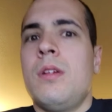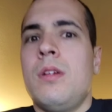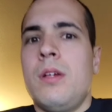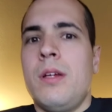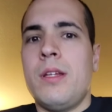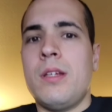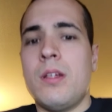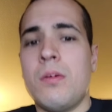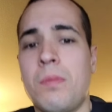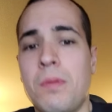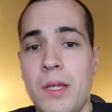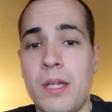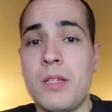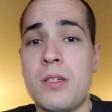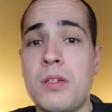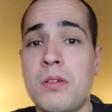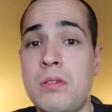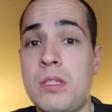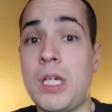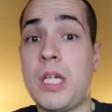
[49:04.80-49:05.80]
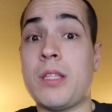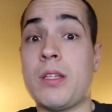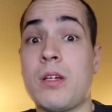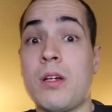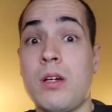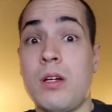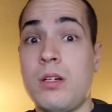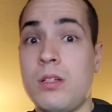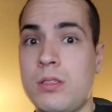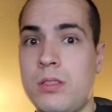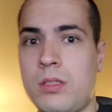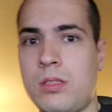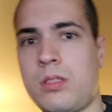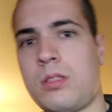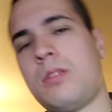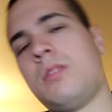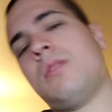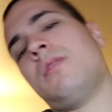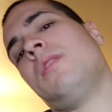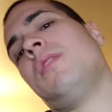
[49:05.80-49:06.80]
ended up playing 2 Death Guards.
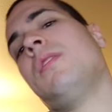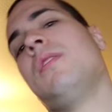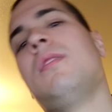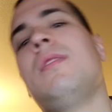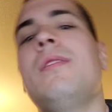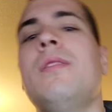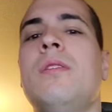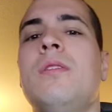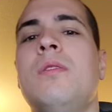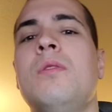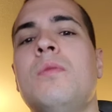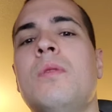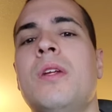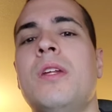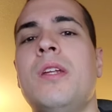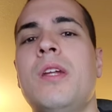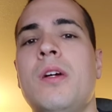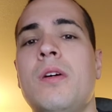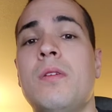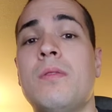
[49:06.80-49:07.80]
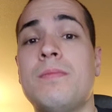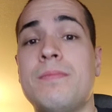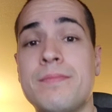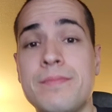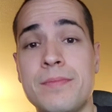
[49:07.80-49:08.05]
Who would have known?